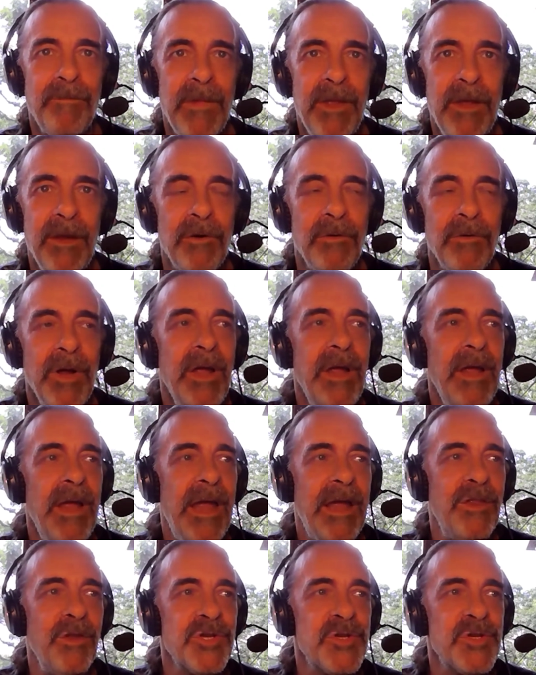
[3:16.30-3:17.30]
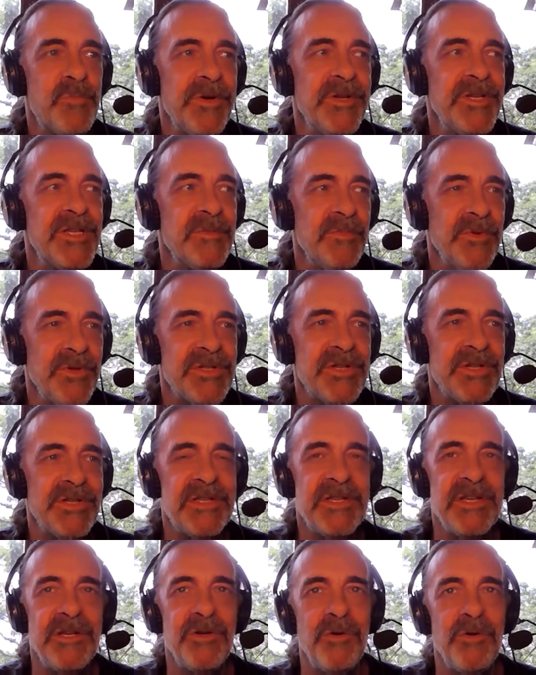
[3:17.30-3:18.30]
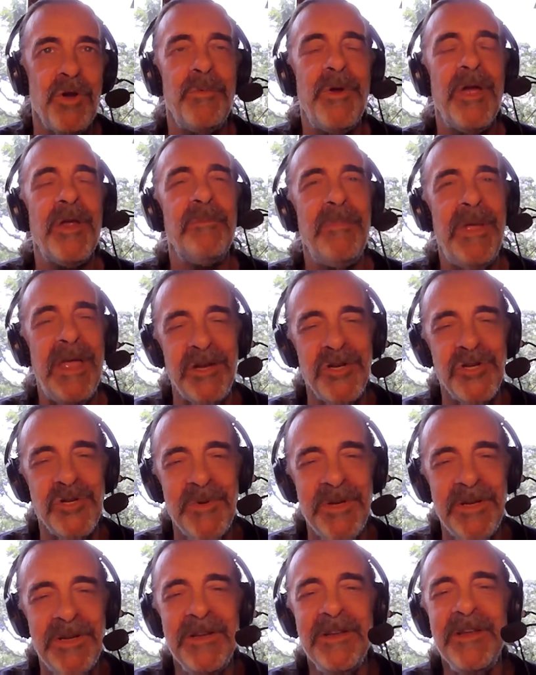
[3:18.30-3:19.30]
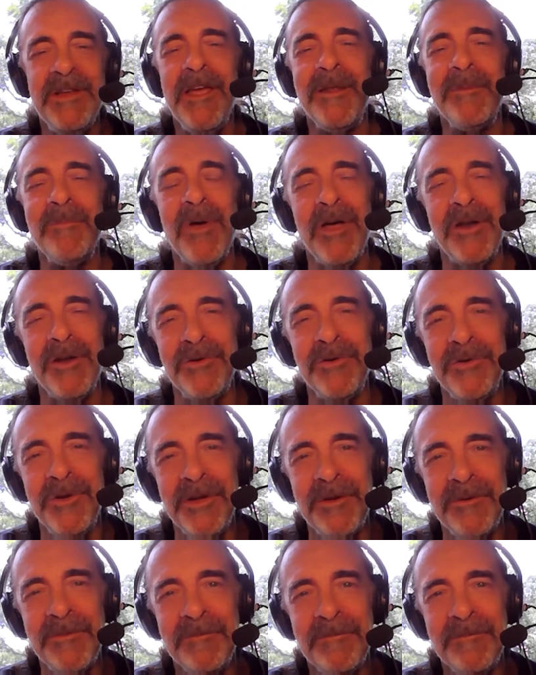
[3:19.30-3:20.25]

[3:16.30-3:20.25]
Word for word: You know, and those principles center around management and monitoring.